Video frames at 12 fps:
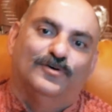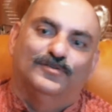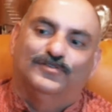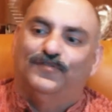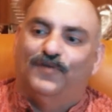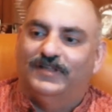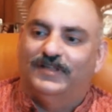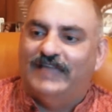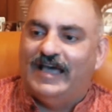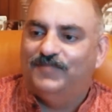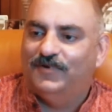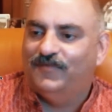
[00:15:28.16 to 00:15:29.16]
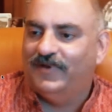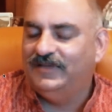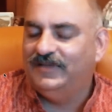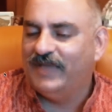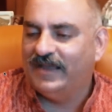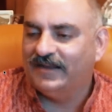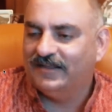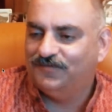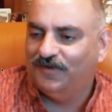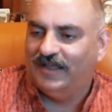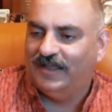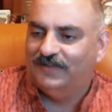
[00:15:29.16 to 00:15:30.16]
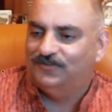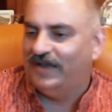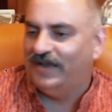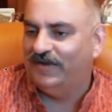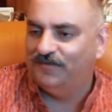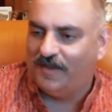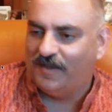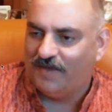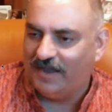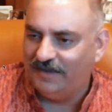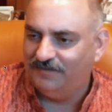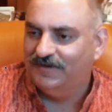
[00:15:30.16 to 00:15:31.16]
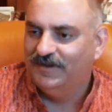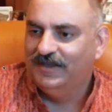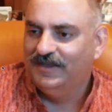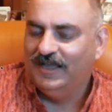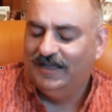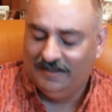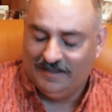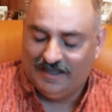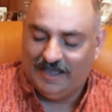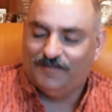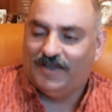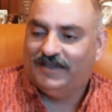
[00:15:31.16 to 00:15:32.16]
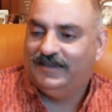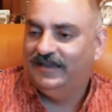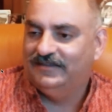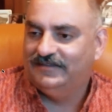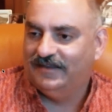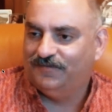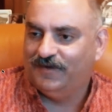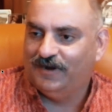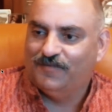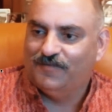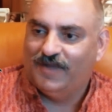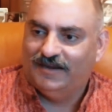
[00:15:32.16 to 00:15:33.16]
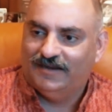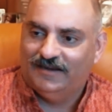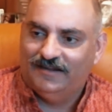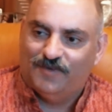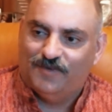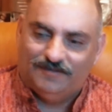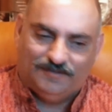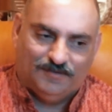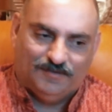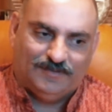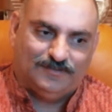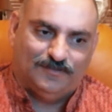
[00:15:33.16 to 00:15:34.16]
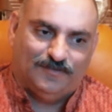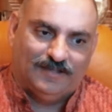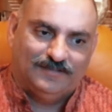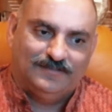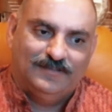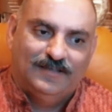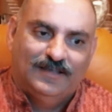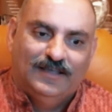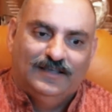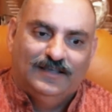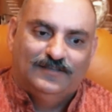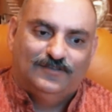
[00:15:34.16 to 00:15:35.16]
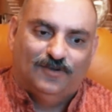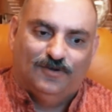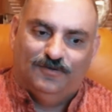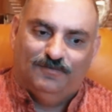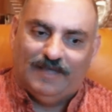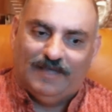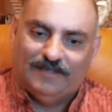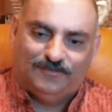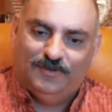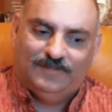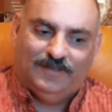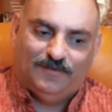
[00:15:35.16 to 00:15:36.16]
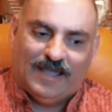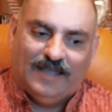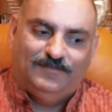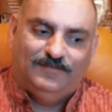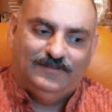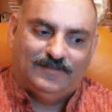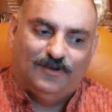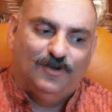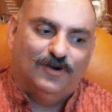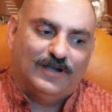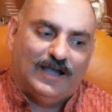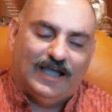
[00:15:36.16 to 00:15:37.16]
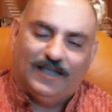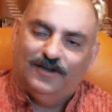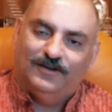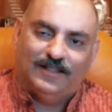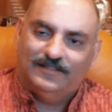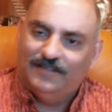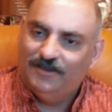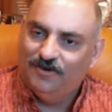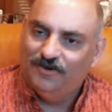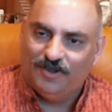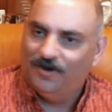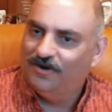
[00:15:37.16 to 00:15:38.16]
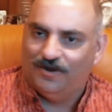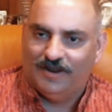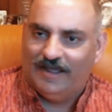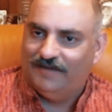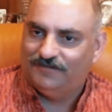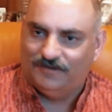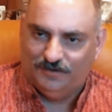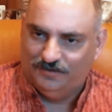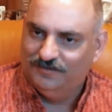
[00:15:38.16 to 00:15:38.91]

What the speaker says: And so for example, when he met us for lunch, I went with my wife and my kids and a friend of mine and his wife. There were 6 of us. So as soon as he arrived, he said, "Look, I got nothing going on all afternoon.